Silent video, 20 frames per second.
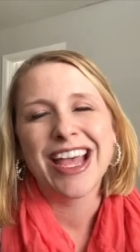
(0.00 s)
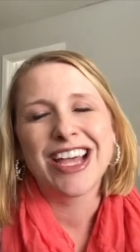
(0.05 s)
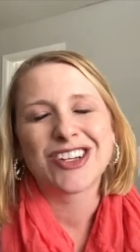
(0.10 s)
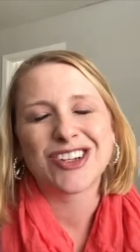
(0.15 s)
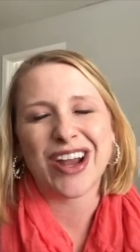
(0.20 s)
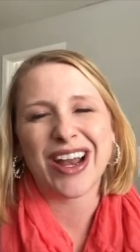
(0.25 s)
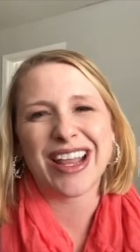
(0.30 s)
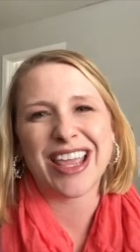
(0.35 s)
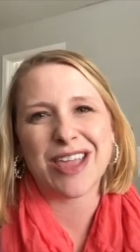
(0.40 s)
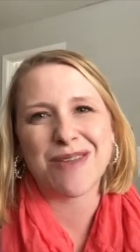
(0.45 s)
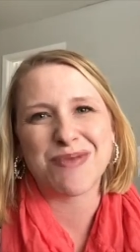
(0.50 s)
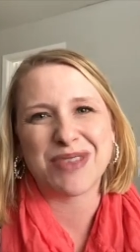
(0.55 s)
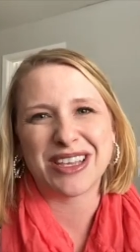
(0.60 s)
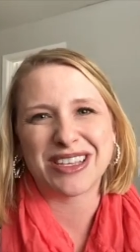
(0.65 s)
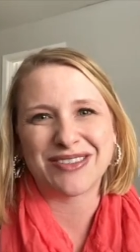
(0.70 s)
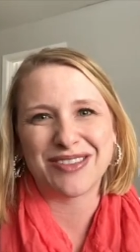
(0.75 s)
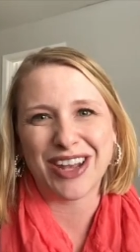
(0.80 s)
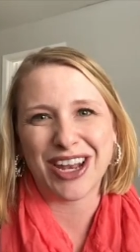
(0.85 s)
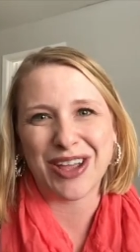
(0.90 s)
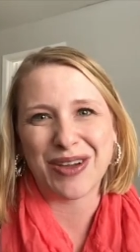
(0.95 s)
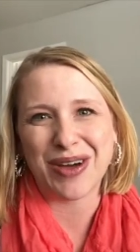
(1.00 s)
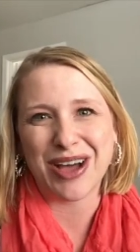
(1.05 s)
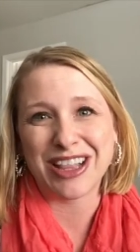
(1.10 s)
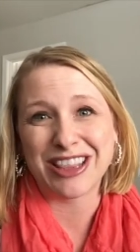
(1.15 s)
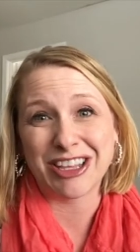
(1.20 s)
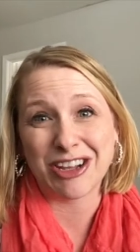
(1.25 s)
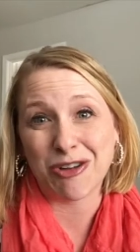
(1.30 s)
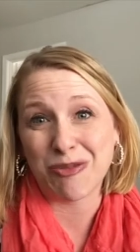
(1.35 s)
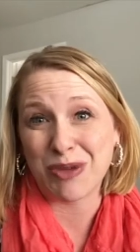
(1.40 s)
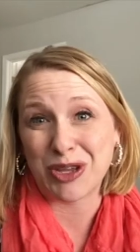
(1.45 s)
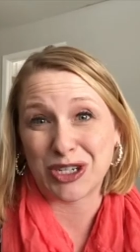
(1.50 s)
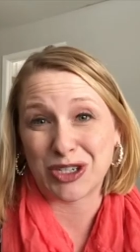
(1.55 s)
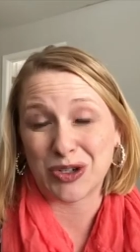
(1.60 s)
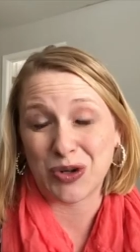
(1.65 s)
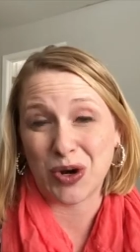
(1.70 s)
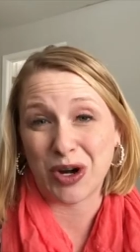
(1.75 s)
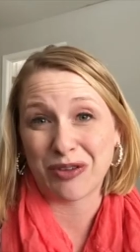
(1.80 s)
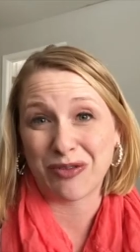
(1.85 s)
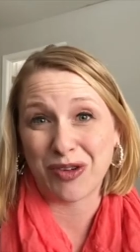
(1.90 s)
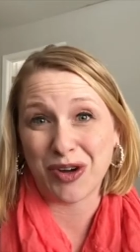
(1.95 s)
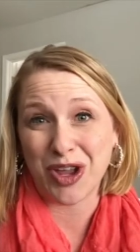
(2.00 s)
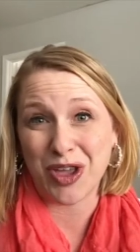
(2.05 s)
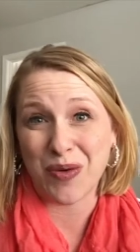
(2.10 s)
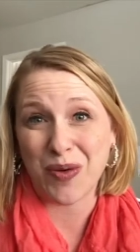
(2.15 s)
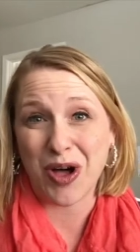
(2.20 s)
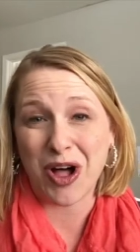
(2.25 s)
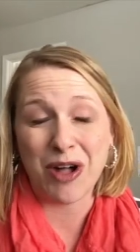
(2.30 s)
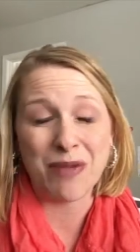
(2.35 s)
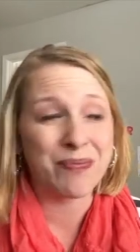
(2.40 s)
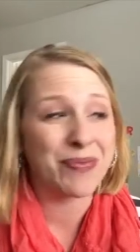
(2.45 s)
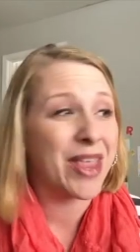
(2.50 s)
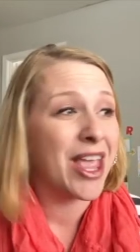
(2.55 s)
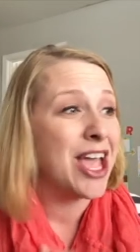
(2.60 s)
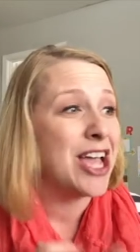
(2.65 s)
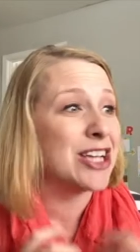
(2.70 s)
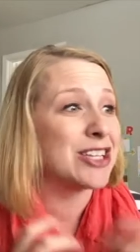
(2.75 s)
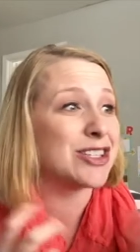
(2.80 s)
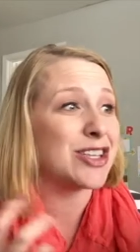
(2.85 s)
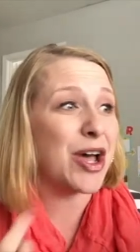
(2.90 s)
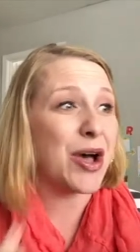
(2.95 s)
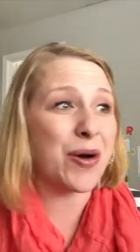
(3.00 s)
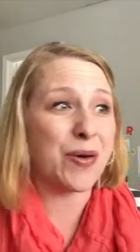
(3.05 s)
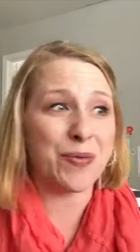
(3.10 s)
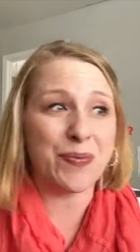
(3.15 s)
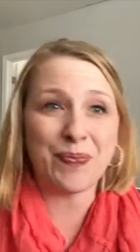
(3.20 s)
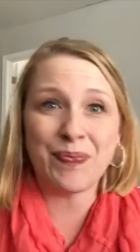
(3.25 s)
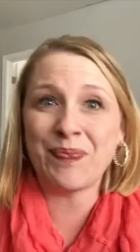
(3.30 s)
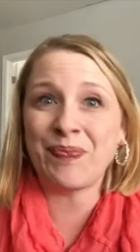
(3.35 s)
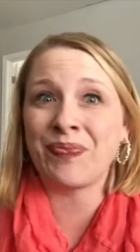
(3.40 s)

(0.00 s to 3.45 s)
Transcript: Try to keep this video a little bit short for you all. So